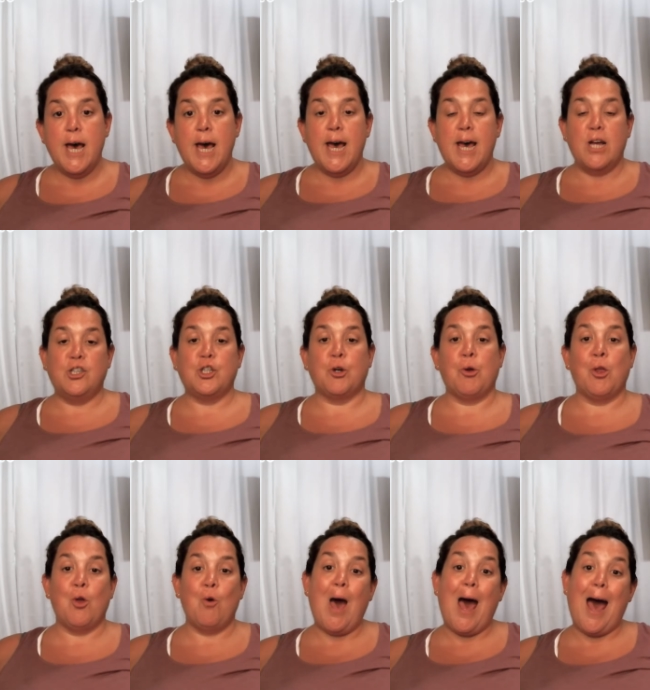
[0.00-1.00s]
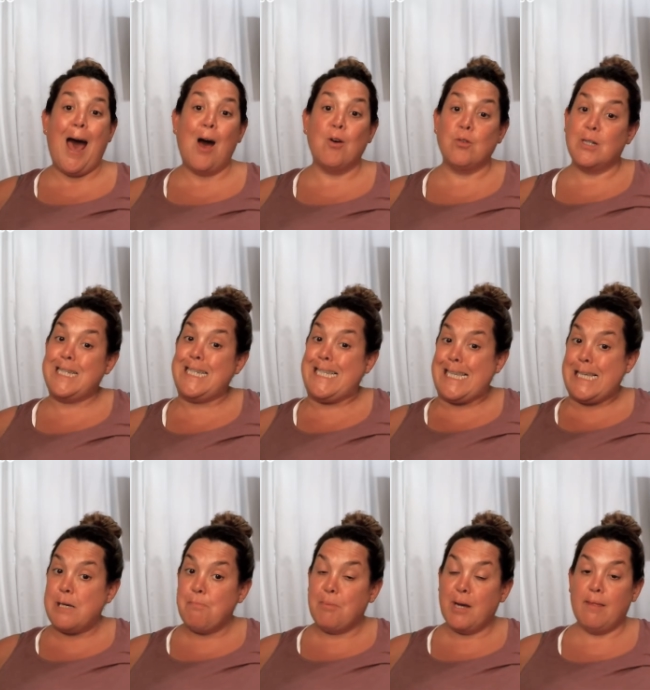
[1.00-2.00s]
is showing you how
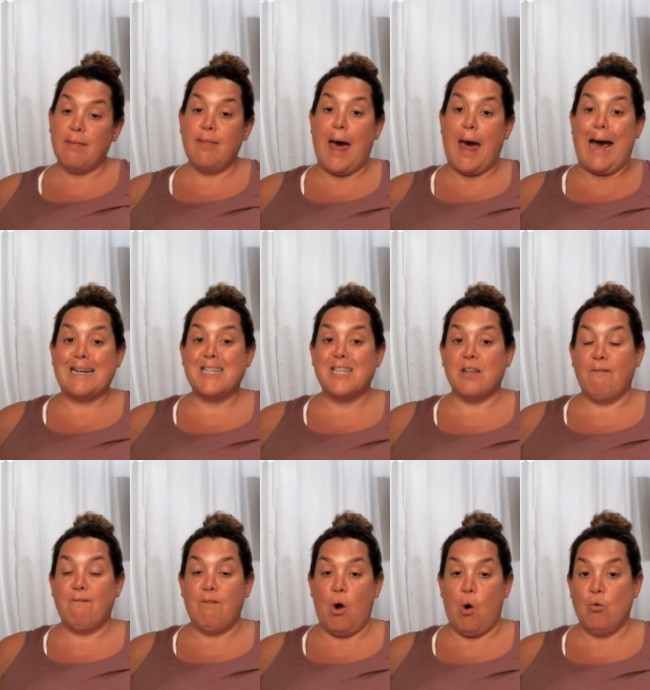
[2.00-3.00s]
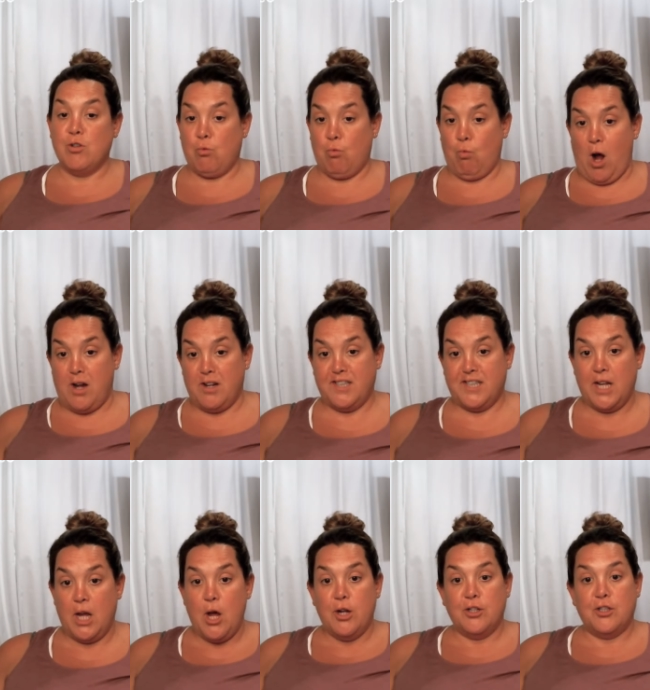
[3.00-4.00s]
deep that vote was.
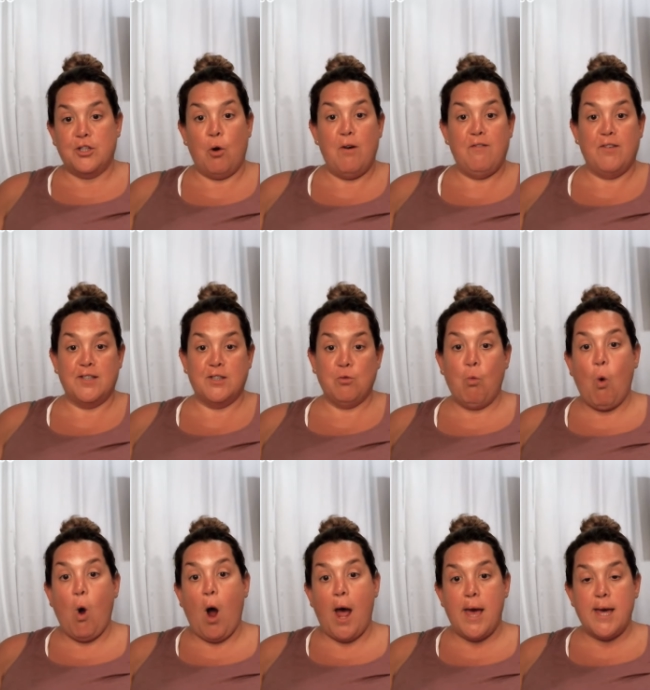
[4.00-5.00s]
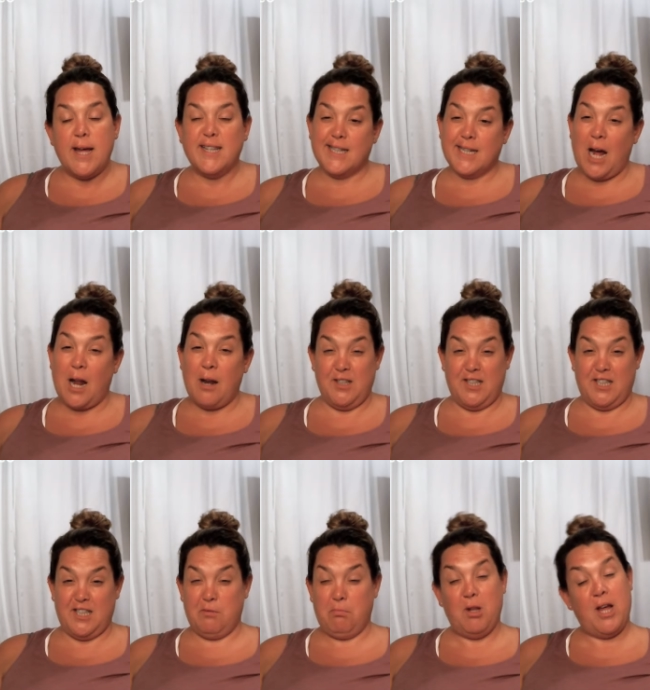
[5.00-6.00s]
So if it's white, it's kind of a
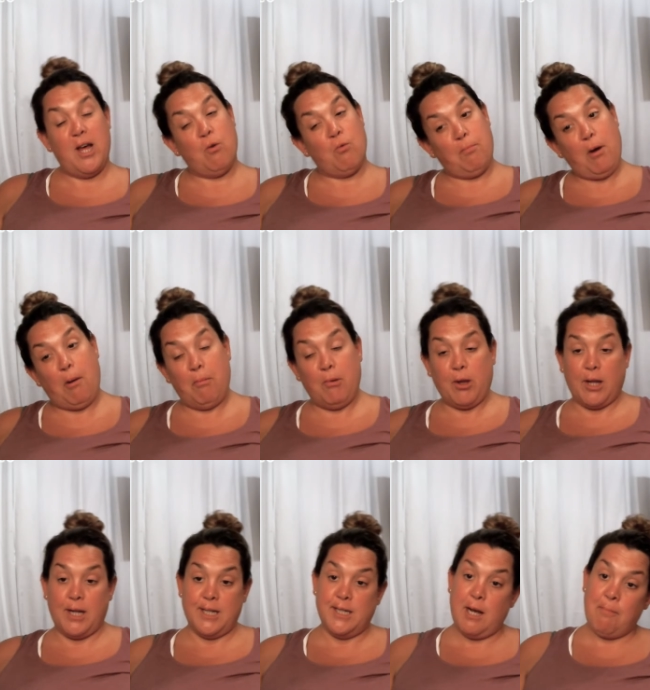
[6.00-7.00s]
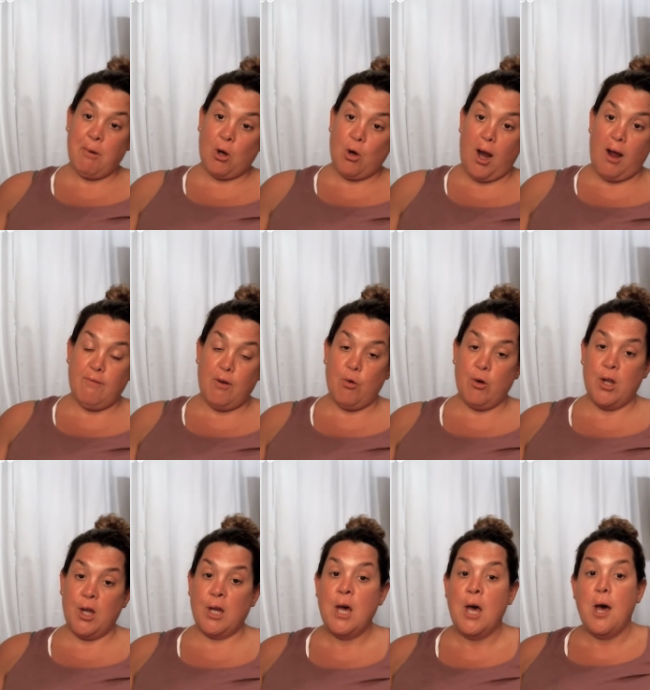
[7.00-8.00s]
split Republican Democrat
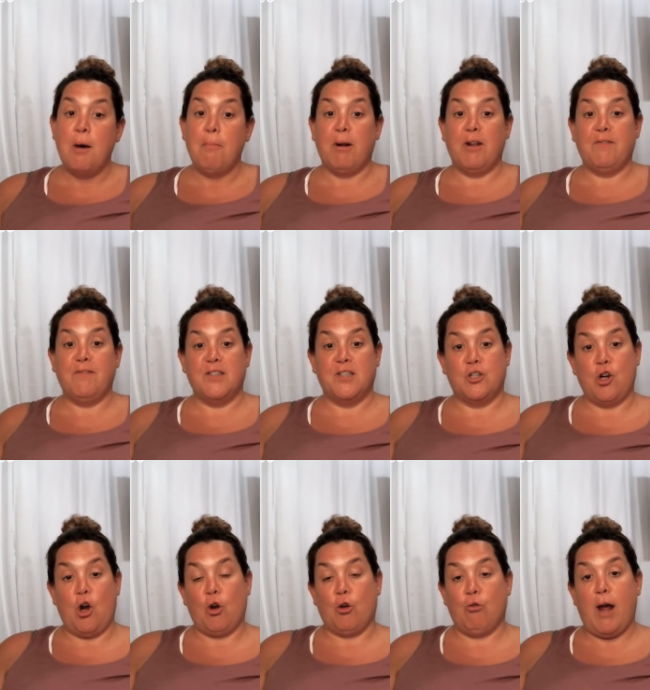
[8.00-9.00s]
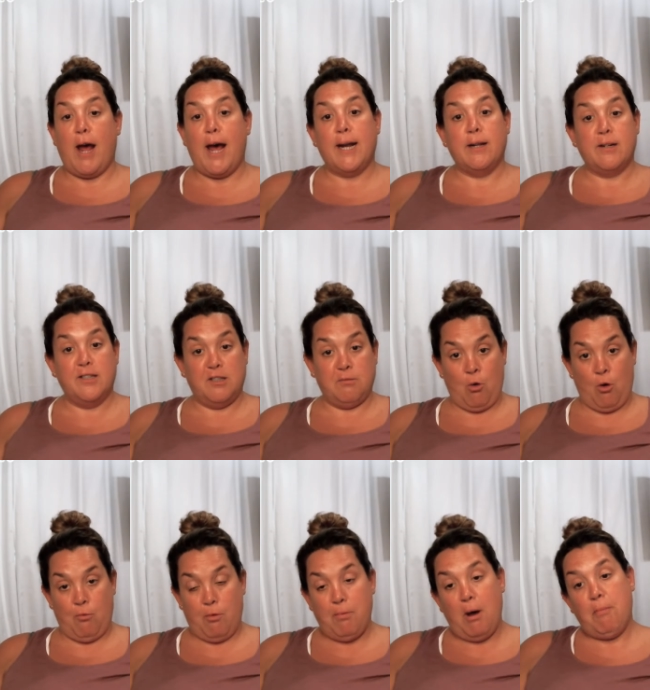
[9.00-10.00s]
voting, but if it's dark red, it's more
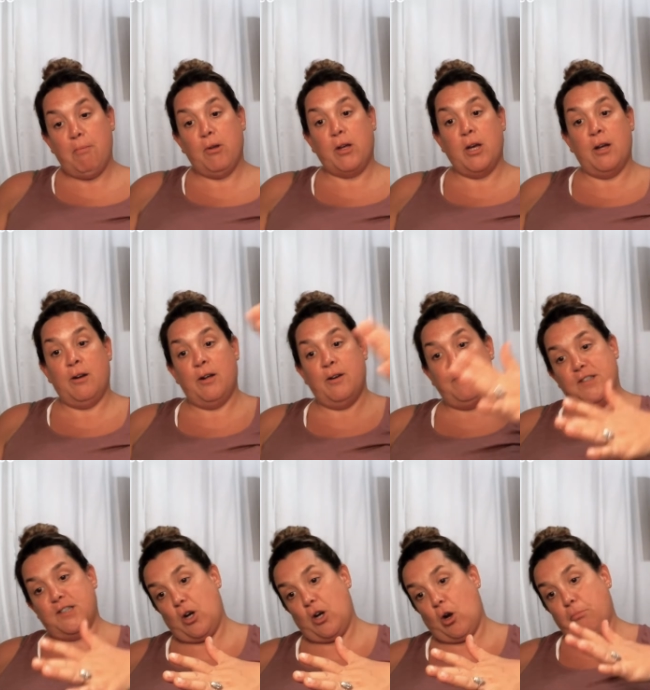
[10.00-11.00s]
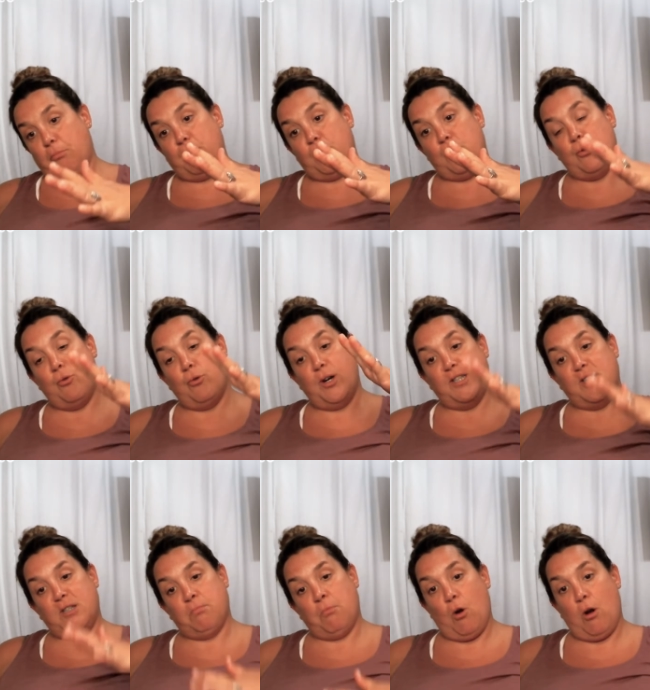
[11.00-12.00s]
Republican. If it's dark blue,
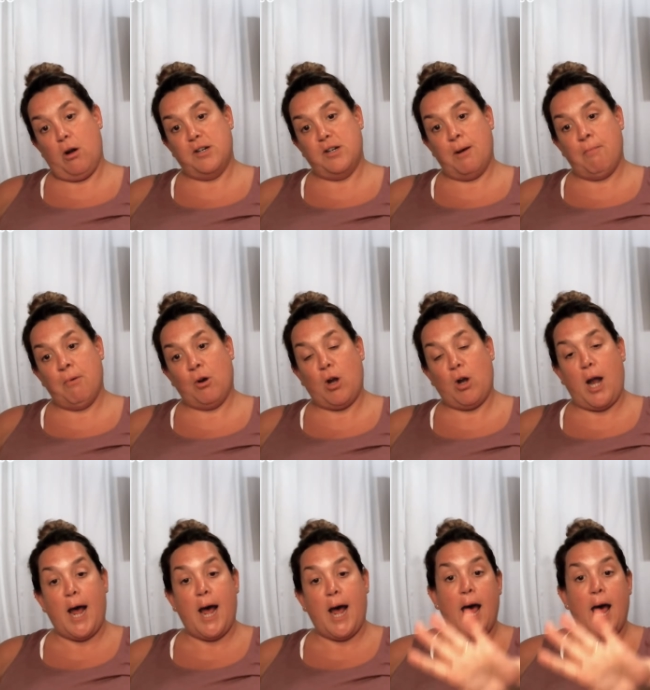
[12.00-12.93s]
it's more Democrat.